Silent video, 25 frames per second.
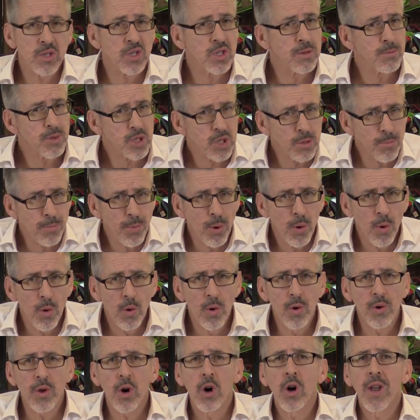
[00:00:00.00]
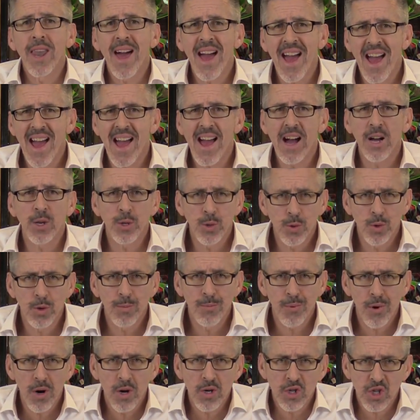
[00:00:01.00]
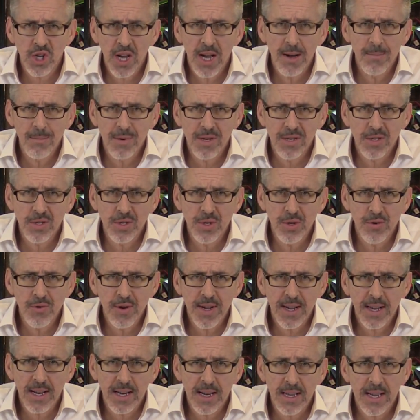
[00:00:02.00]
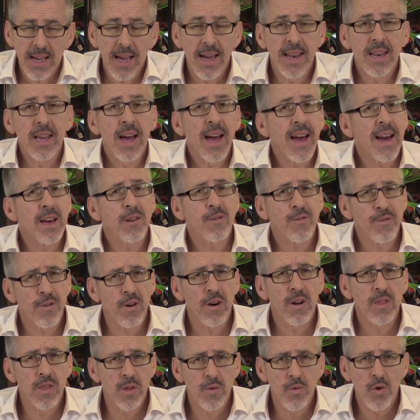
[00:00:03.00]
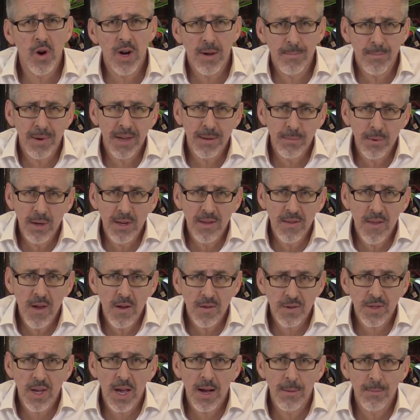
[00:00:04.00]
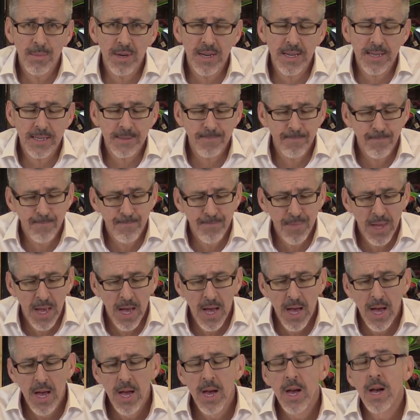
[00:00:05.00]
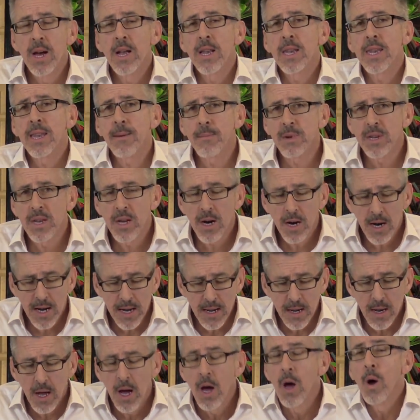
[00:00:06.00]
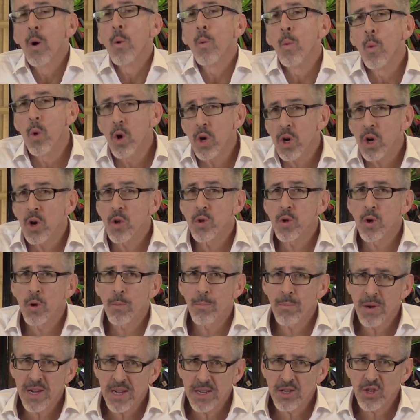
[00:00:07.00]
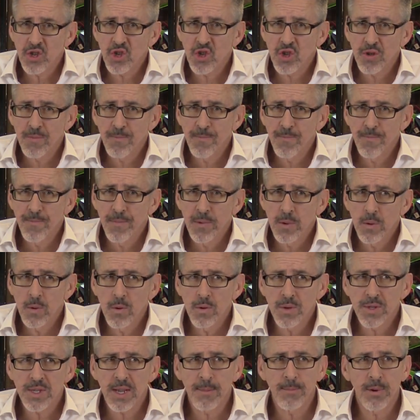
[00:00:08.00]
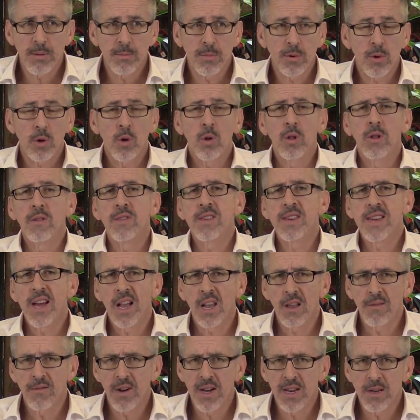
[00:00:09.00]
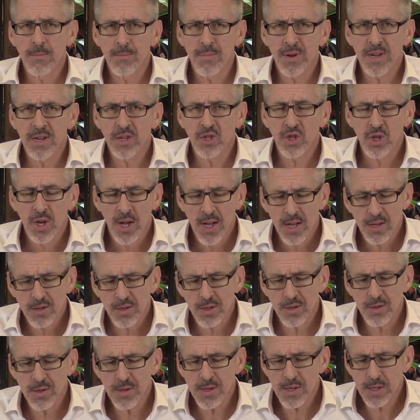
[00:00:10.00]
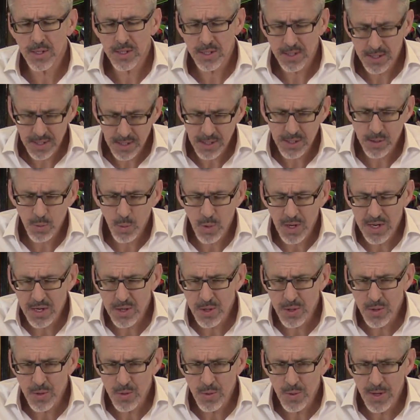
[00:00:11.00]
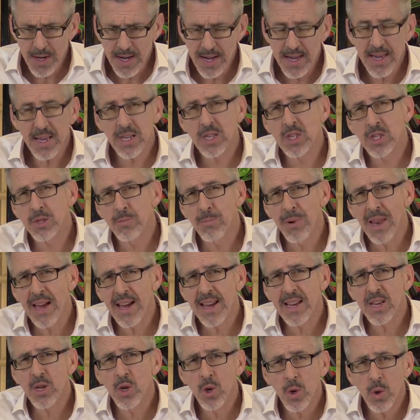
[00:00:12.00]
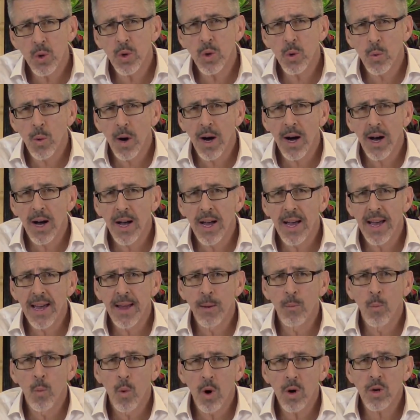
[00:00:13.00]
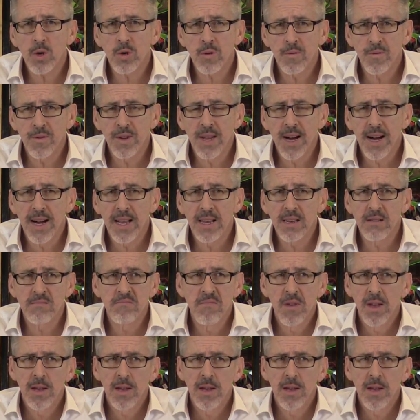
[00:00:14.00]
some support on how to approach companies directly and how to find the right people in those companies. Number nine, work on your pitch, or some people call it the elevator pitch. So this is where you explain who you are and what you've done